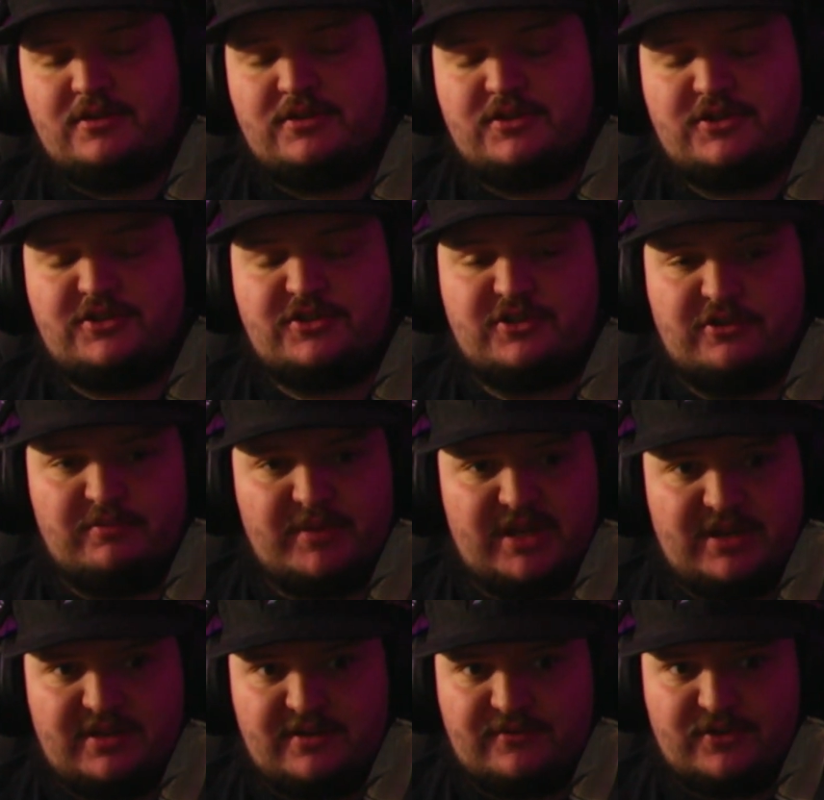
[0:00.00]
so
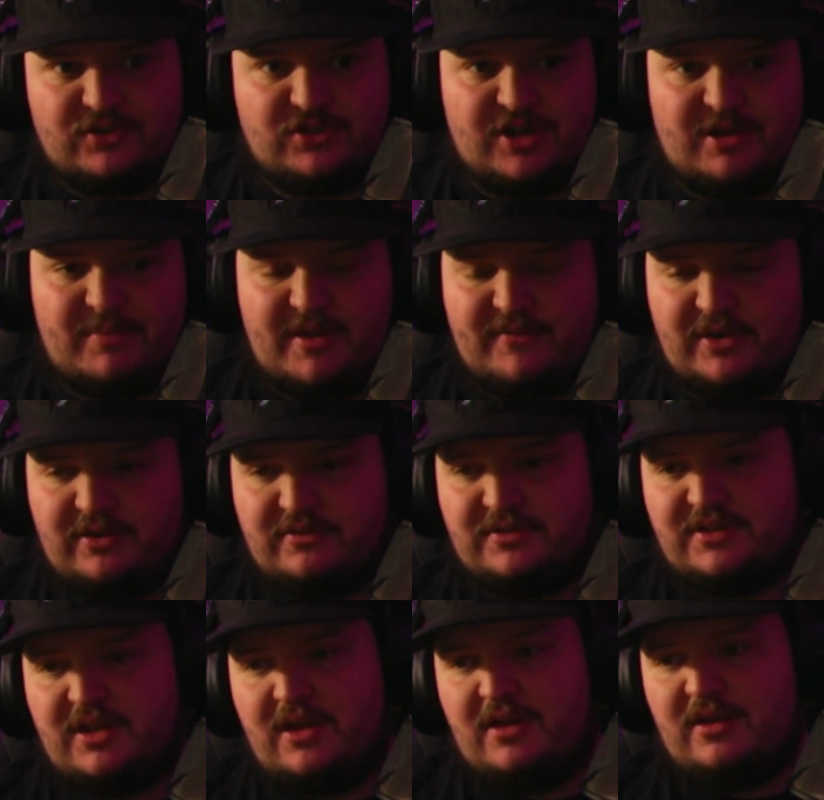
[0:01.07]
many different job
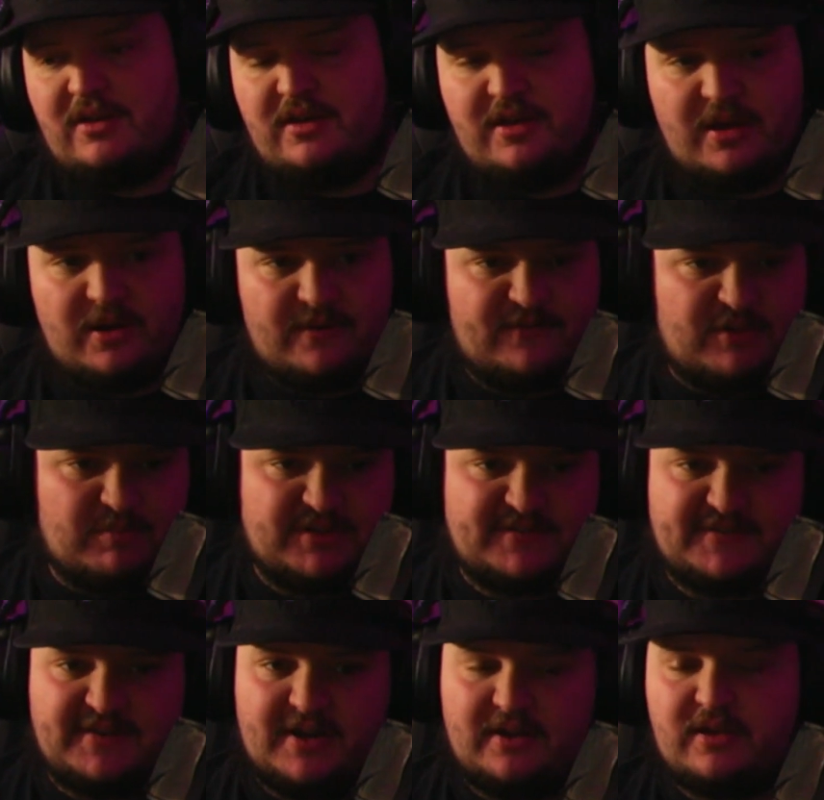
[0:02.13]
avenues. None of them is
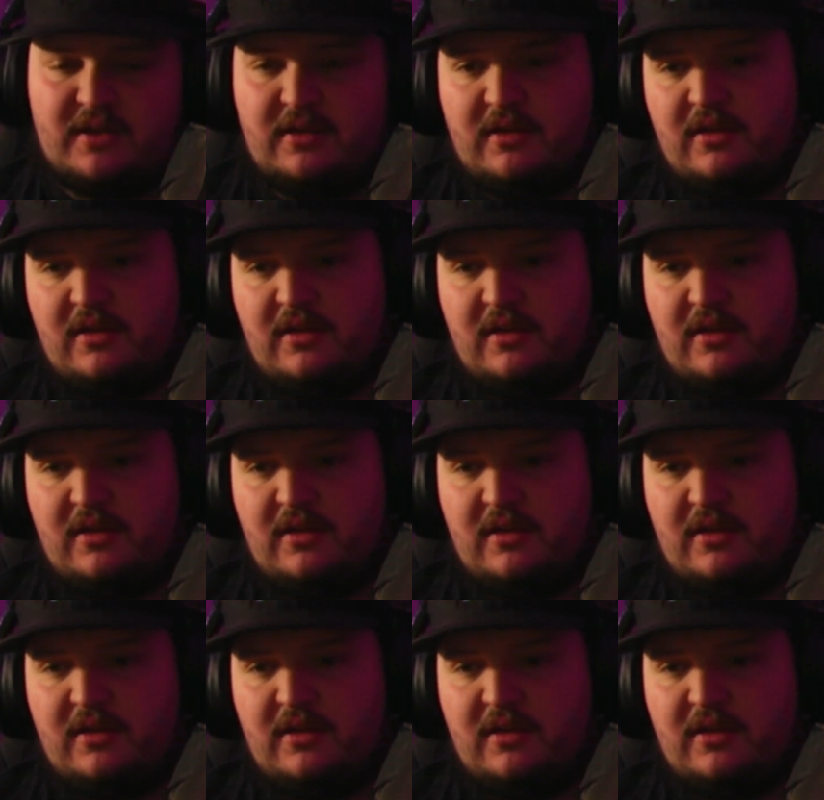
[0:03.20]
stuck.